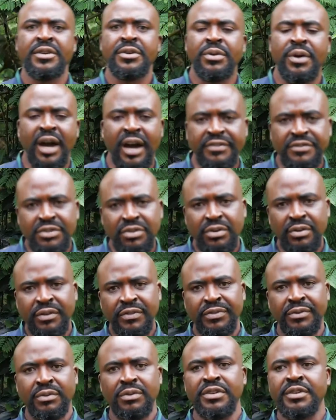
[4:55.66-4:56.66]
you have to go
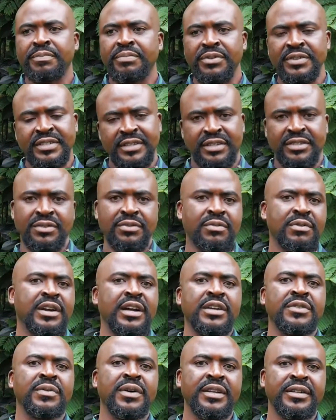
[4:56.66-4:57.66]
through the process, go
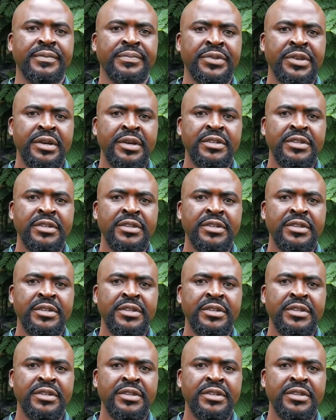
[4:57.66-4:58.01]
gradually.